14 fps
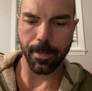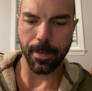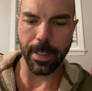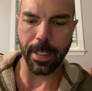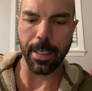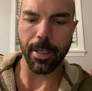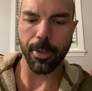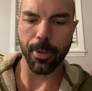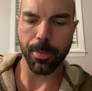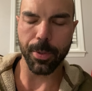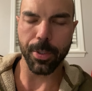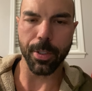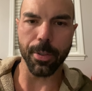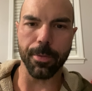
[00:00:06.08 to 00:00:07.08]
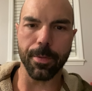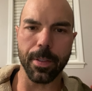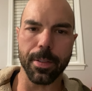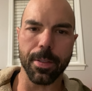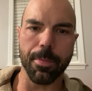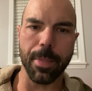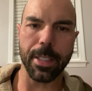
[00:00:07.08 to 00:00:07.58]
that I hope serve as
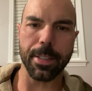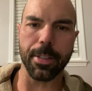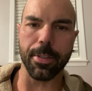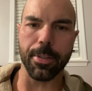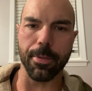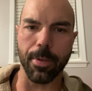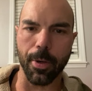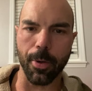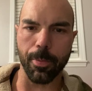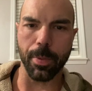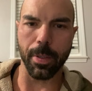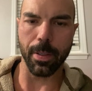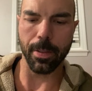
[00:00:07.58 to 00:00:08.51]
a message of hope